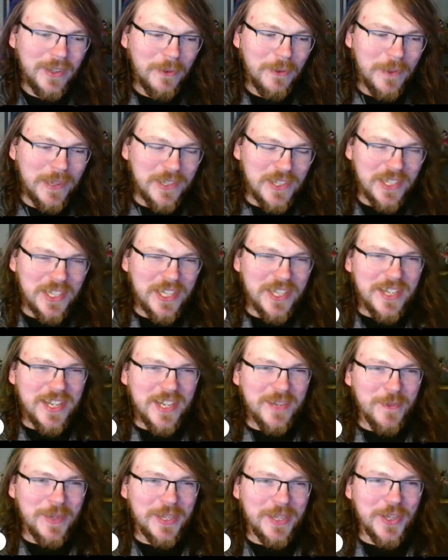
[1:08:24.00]
we also didn't
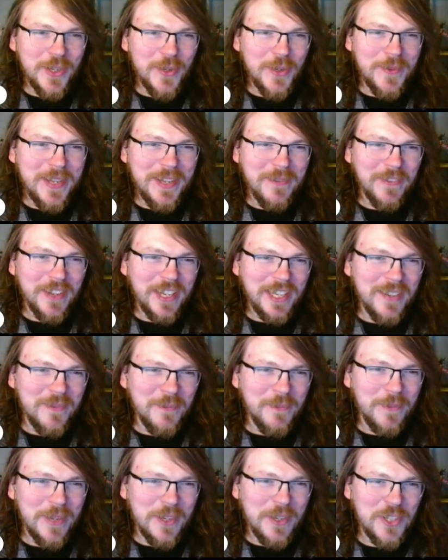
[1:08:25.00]
need Megumi fucking
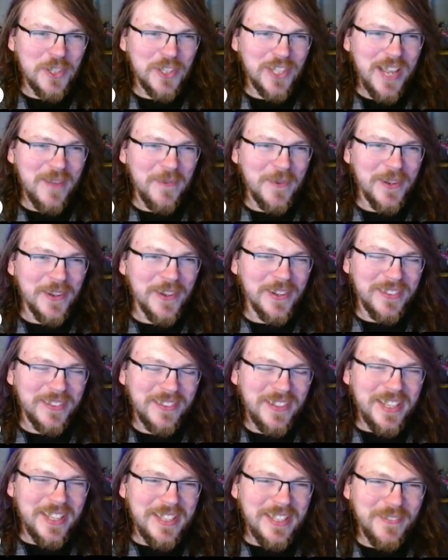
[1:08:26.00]
bitch slapping her,
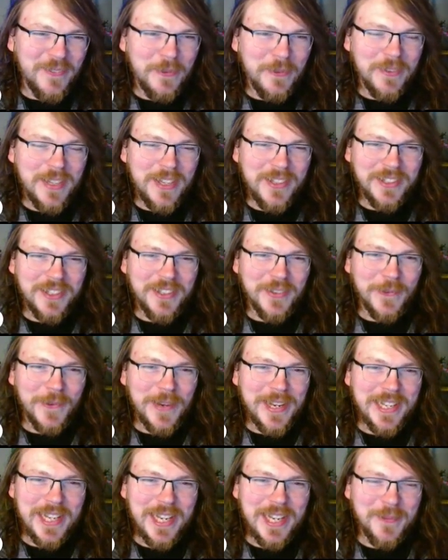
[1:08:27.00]
like telling her to
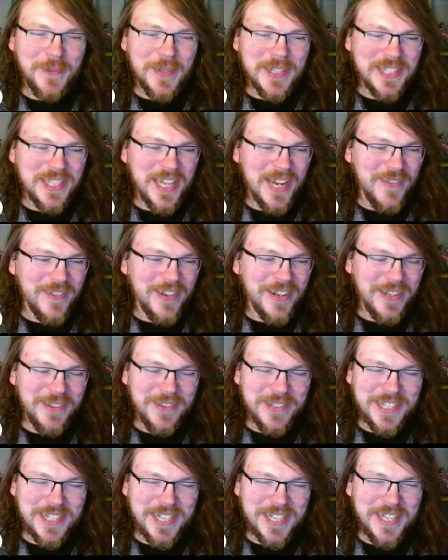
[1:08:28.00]
wake up this time around. It
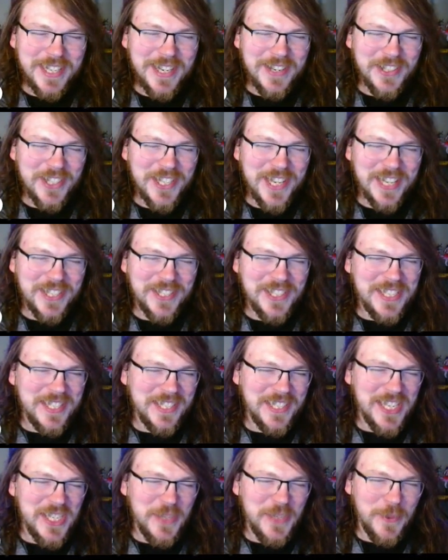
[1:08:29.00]
was like, no, she actually
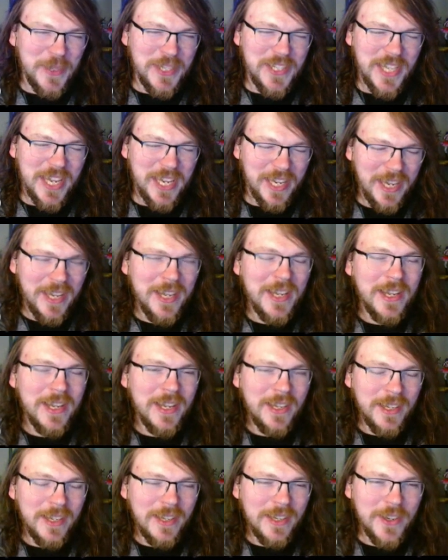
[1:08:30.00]
sensibly is like,
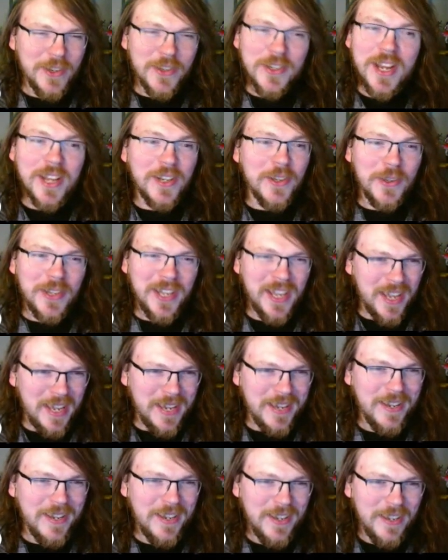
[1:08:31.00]
you're not
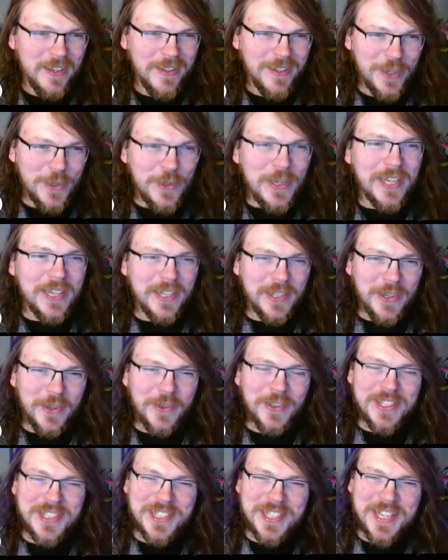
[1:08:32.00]
okay. You got to go
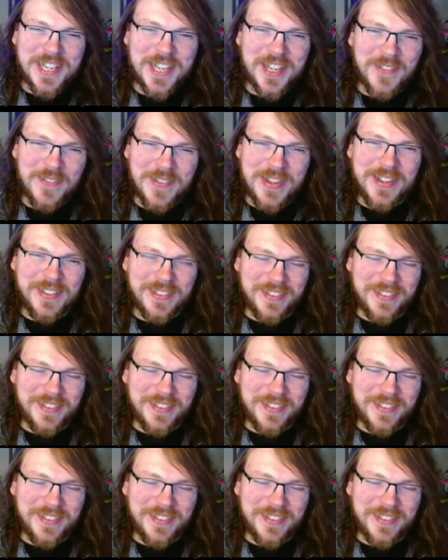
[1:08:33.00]
to see him.